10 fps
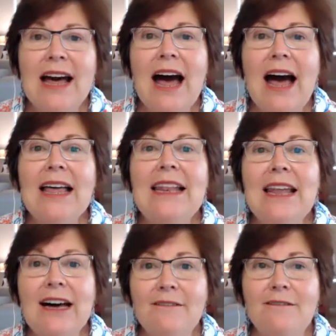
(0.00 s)
I
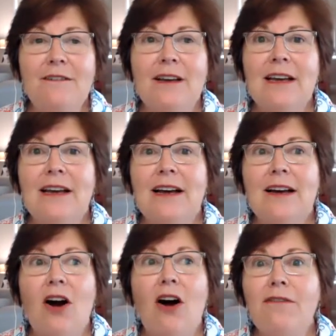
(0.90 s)
love
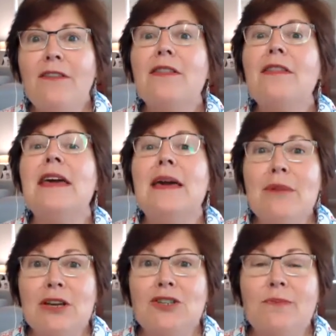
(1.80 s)
often the
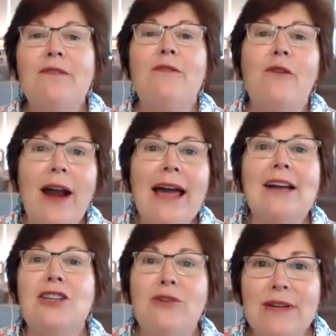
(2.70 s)
image before I
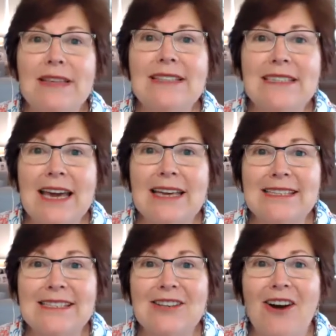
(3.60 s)
actually read the
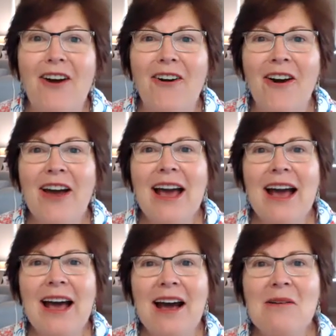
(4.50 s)
text. So
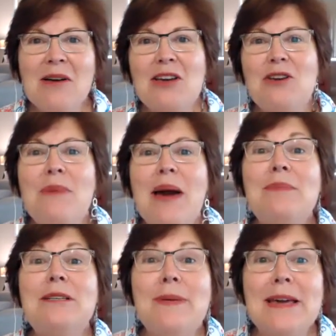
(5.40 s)
you may
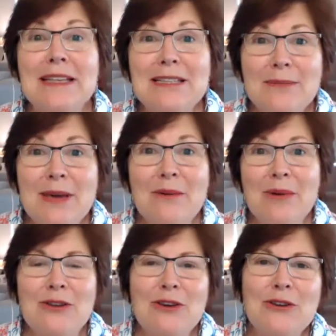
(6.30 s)
be speaking to me
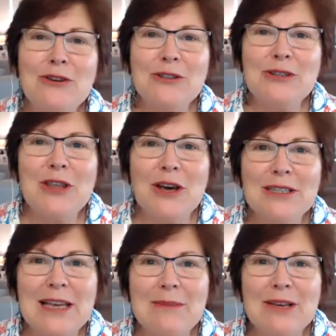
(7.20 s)
when you use
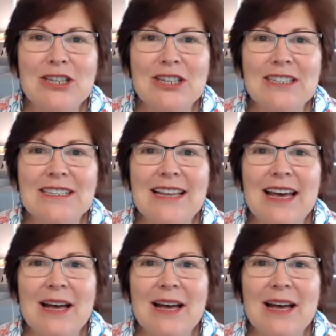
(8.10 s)
those images.